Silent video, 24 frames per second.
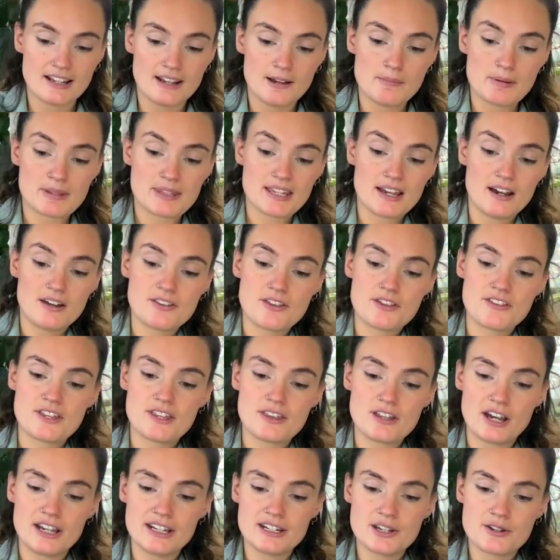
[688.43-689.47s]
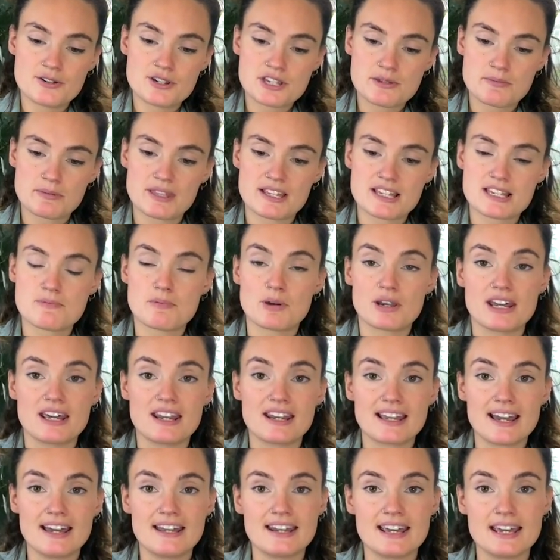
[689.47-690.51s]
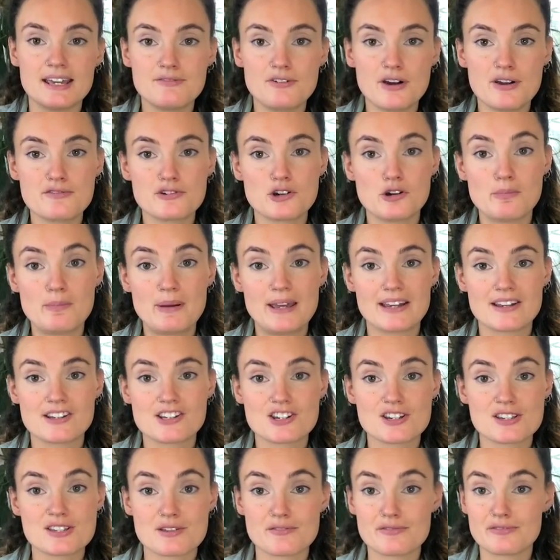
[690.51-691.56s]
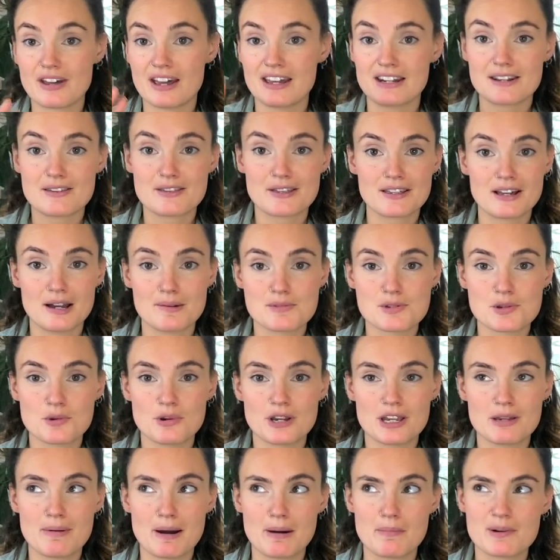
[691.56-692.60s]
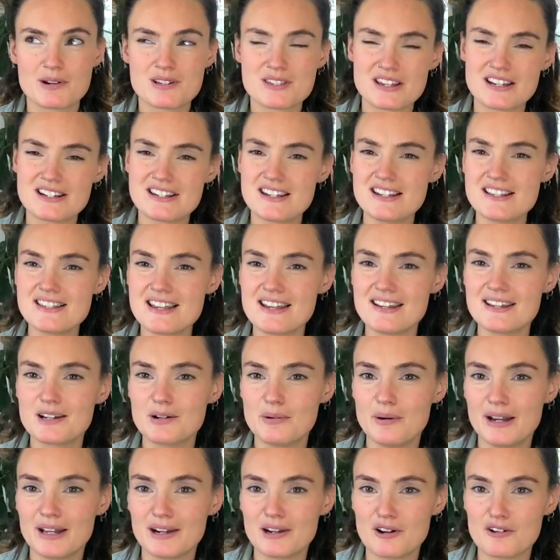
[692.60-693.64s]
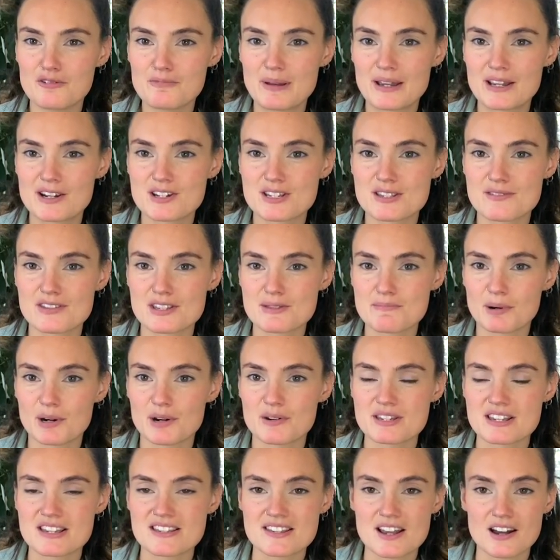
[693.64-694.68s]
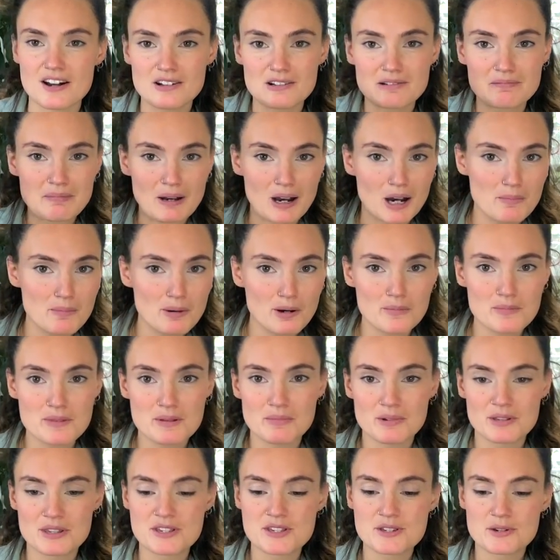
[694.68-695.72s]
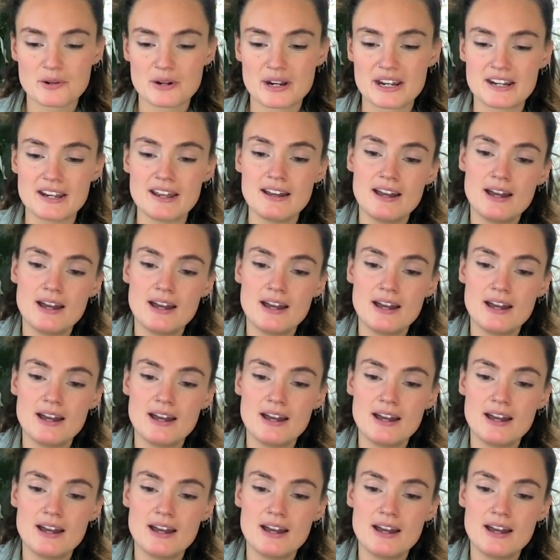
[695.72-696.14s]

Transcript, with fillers: But the other thing that I noticed with this one, and again, if I've got pictures of anything that I'm talking about, because I did take quite a lot of pictures of this process, I'll, I'll pop them on the screen.